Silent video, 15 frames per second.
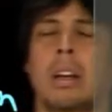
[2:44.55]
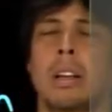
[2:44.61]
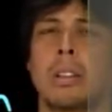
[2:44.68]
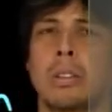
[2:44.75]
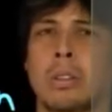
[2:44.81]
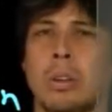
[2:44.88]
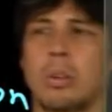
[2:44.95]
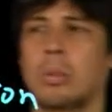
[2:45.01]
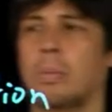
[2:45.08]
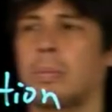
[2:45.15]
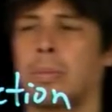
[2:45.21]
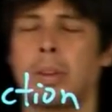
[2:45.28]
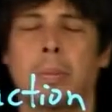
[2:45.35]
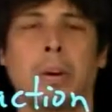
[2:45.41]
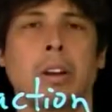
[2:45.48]
And so
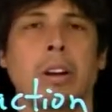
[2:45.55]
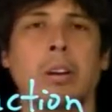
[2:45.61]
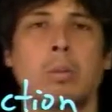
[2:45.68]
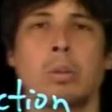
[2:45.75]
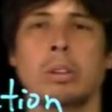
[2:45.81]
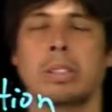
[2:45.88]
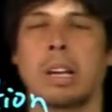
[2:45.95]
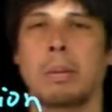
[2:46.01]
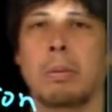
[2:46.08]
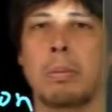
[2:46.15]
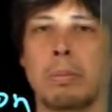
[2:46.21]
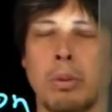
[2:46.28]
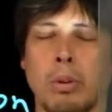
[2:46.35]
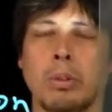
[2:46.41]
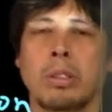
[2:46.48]
depending on what type
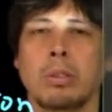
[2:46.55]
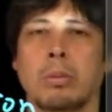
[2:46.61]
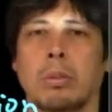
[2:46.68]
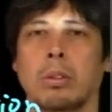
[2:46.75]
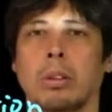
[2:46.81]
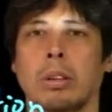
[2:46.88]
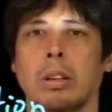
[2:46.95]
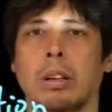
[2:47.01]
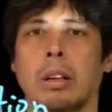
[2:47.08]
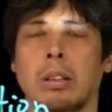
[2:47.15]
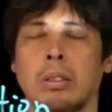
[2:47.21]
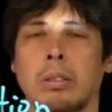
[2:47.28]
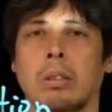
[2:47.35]
of protein we're looking at,